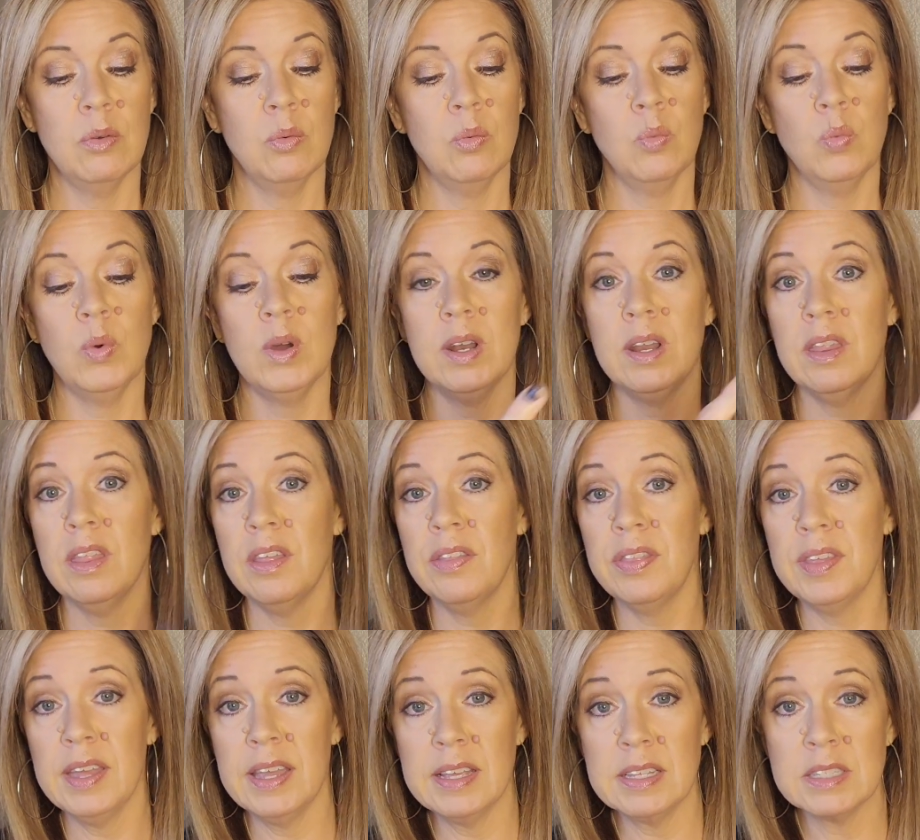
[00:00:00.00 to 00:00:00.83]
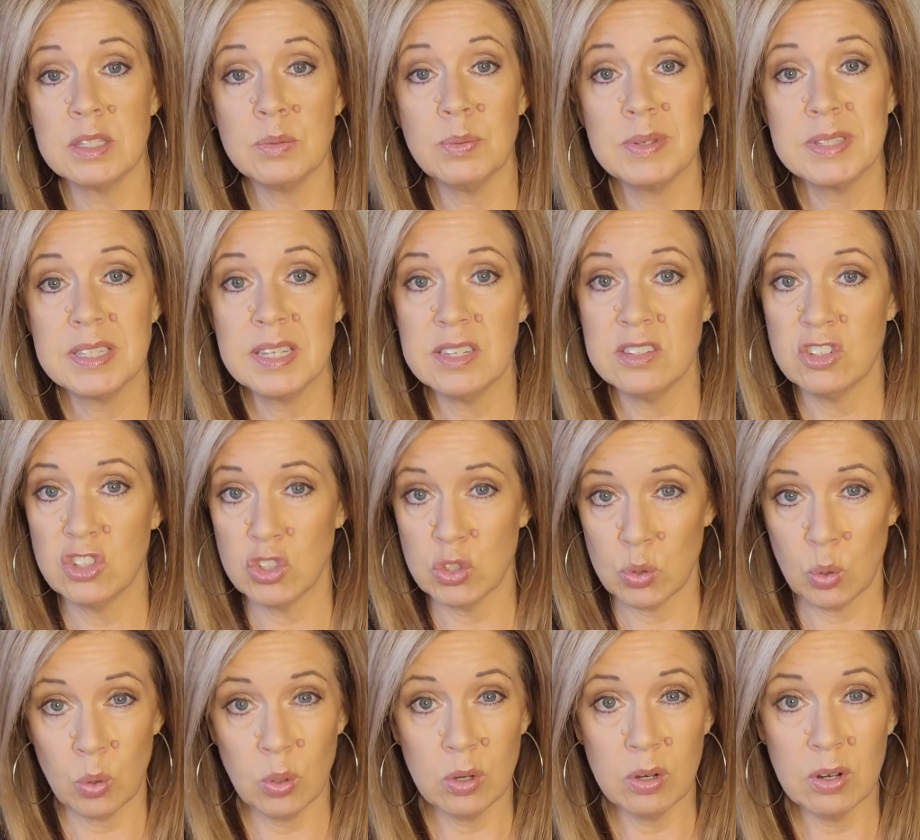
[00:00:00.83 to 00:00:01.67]
One of the things was his
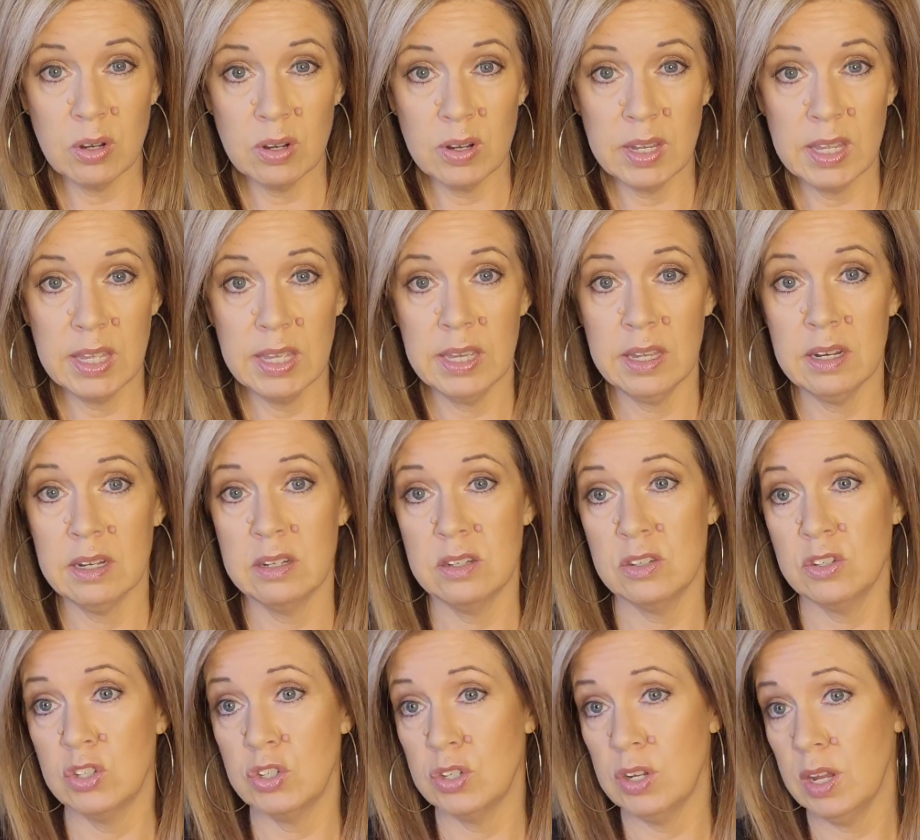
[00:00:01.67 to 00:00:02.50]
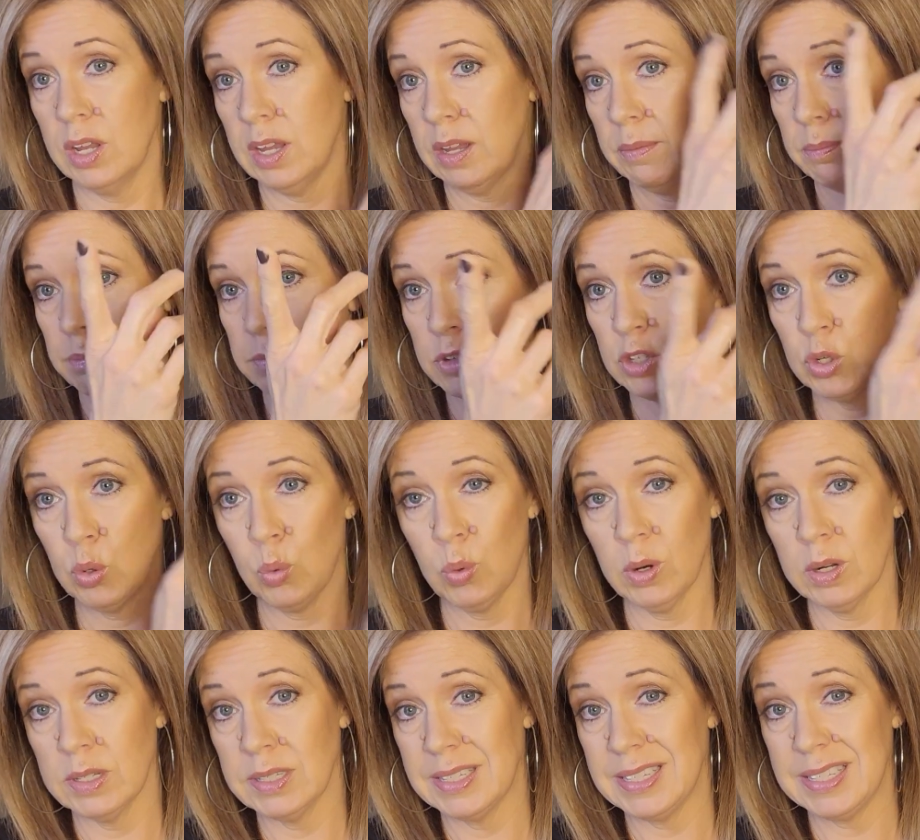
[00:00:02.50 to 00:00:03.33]
shoulder. He had
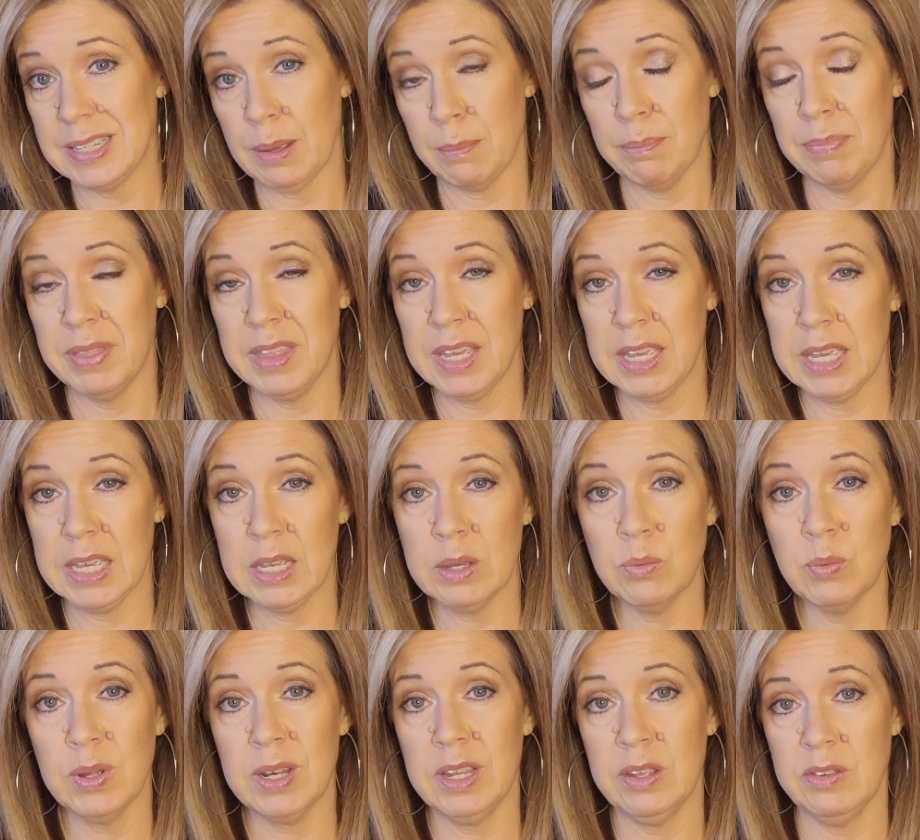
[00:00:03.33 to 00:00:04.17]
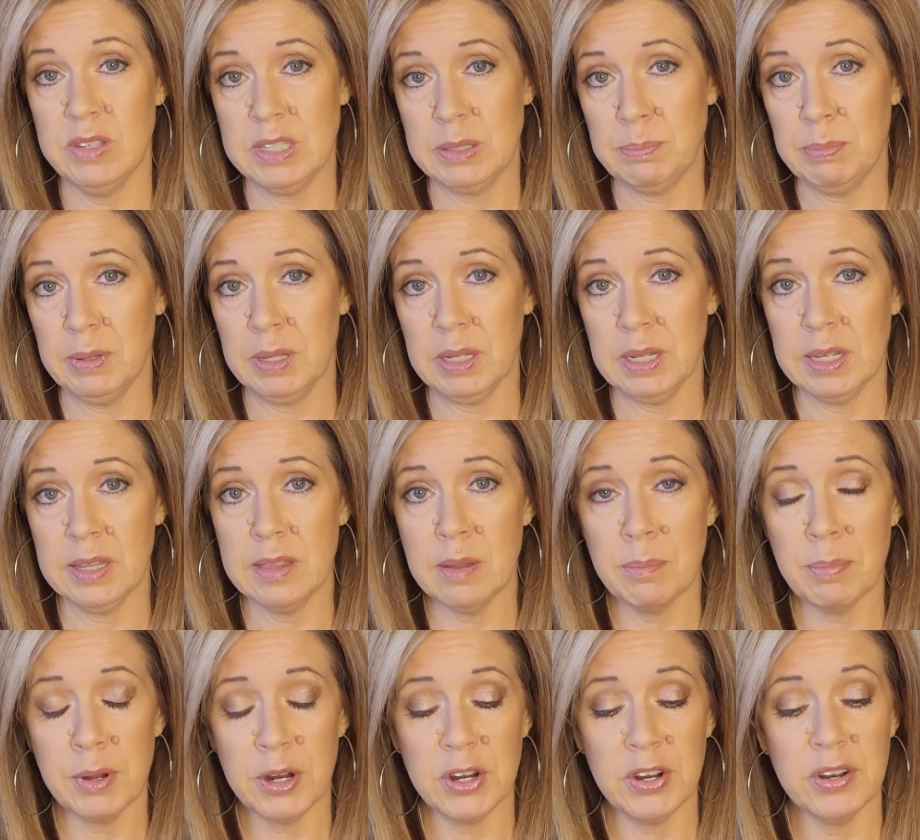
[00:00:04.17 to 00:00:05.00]
torn something when he was building
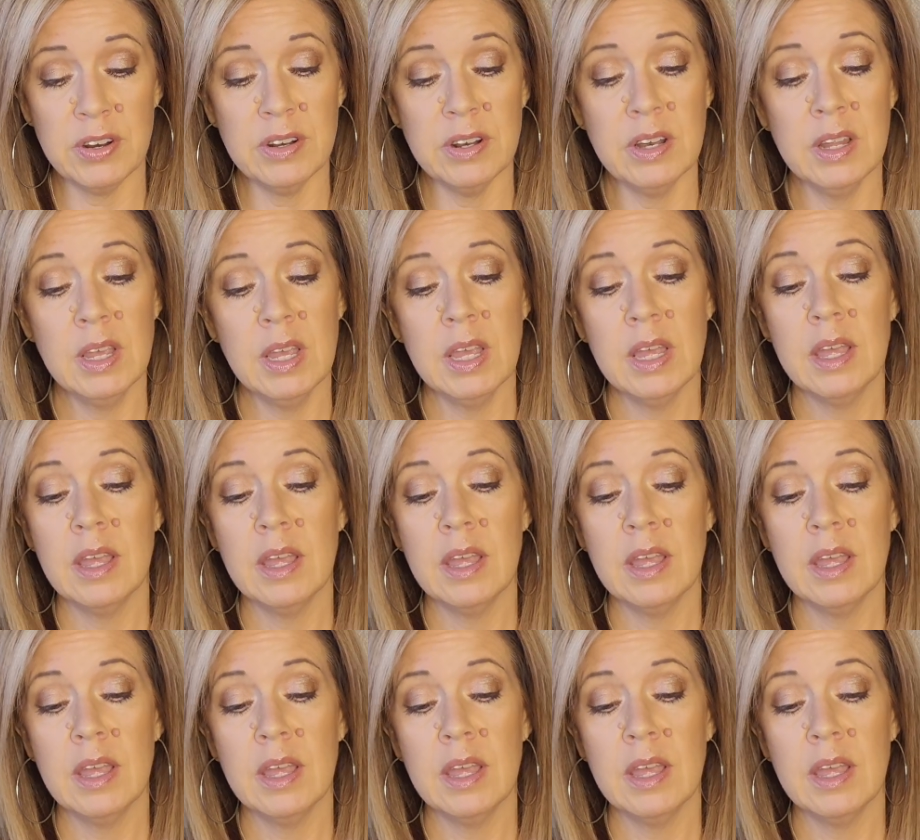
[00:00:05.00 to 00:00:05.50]
the barn,